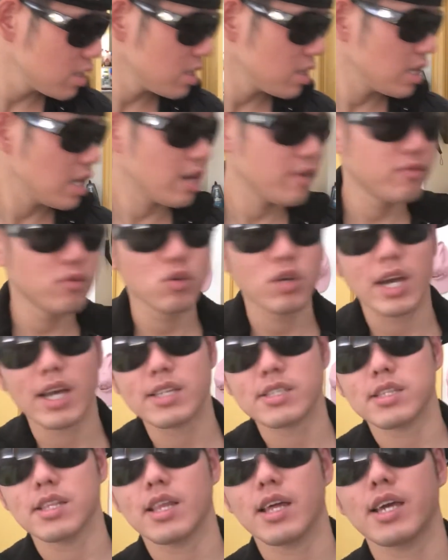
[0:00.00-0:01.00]
If you guys
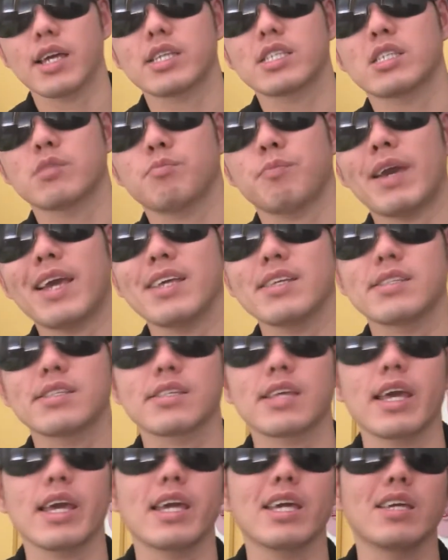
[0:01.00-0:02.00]
like space
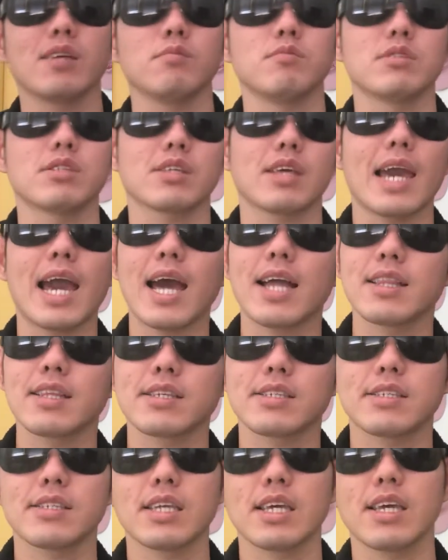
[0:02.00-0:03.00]
games,
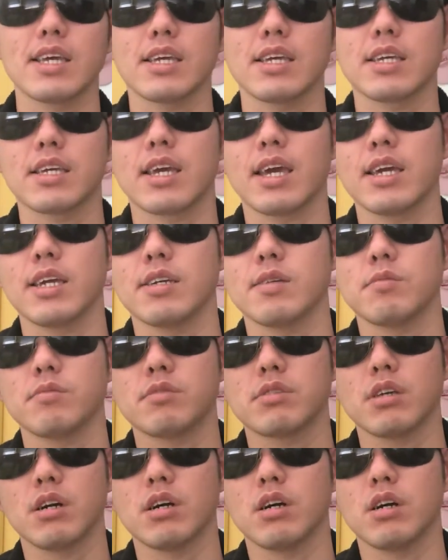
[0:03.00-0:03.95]
galaxy games,